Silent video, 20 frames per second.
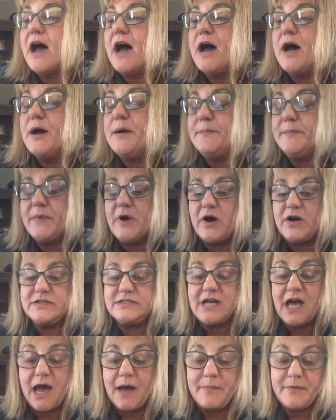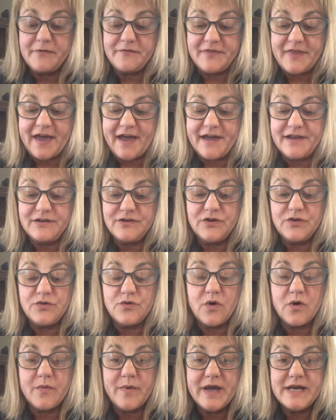On top of that,
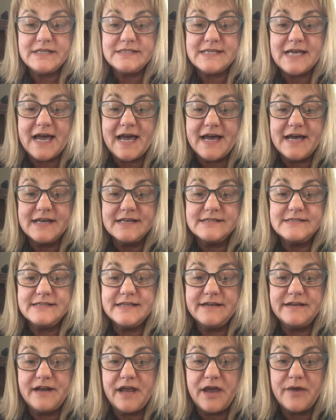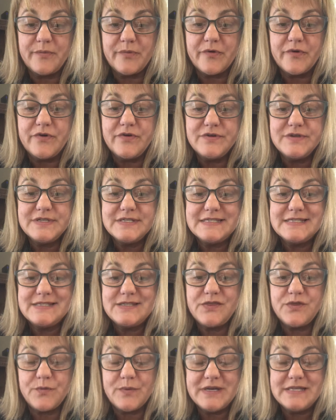Norwex has, in April,
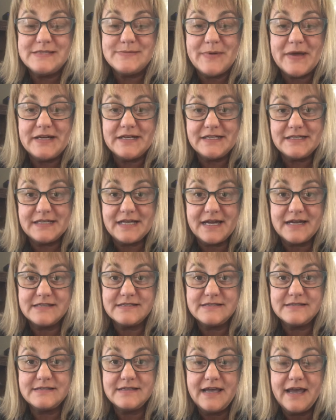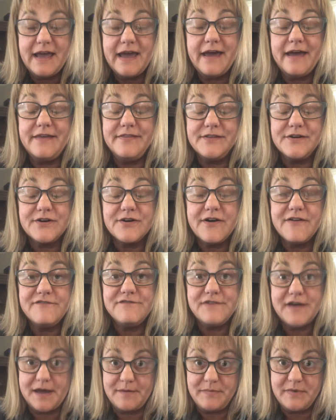3 spend and gets, and they're
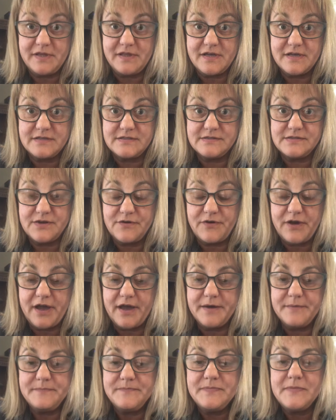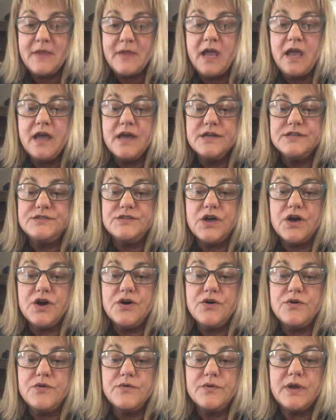fabulous, okay?
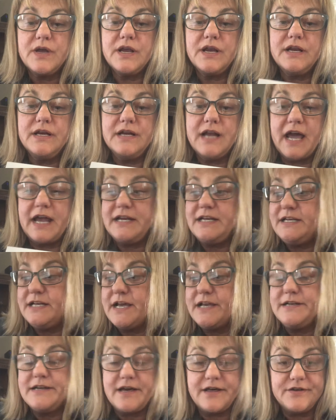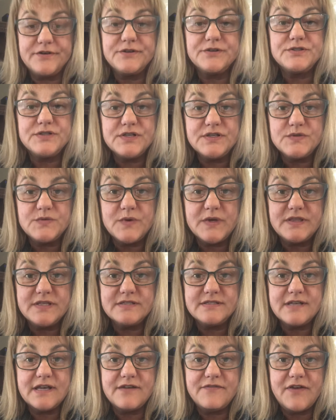So $99 is what the
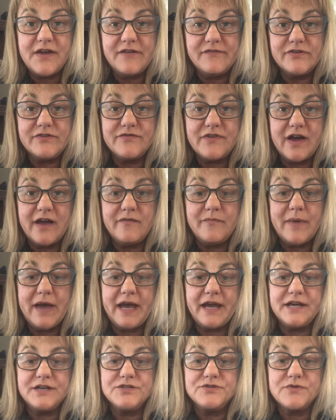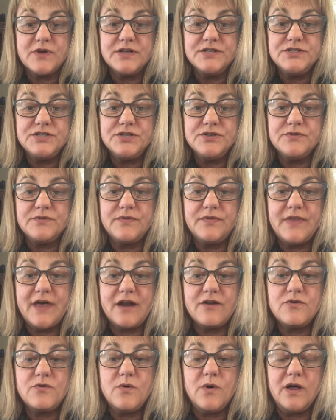Safe Haven 5 package runs you.
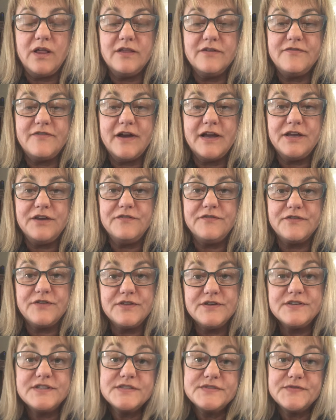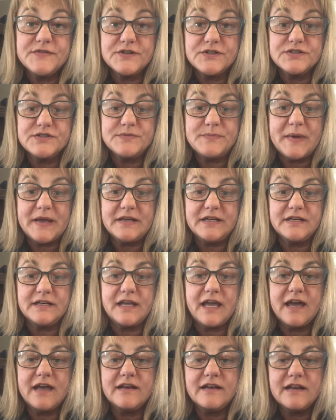That'll qualify you for this first spend and
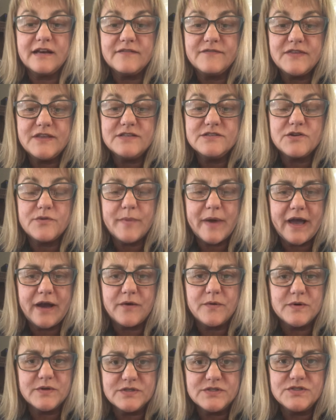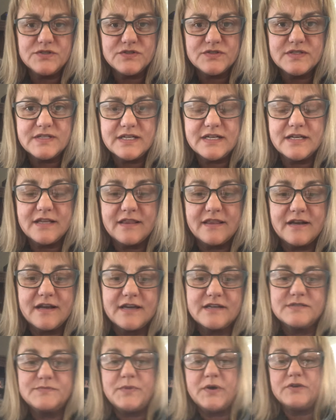get, and if these are backwards, you'll see it in the
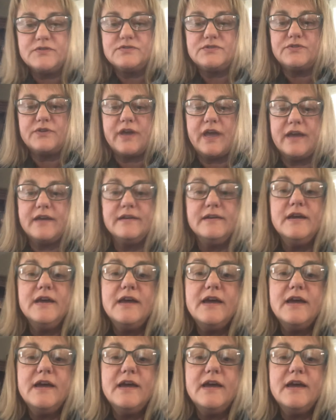next post, okay?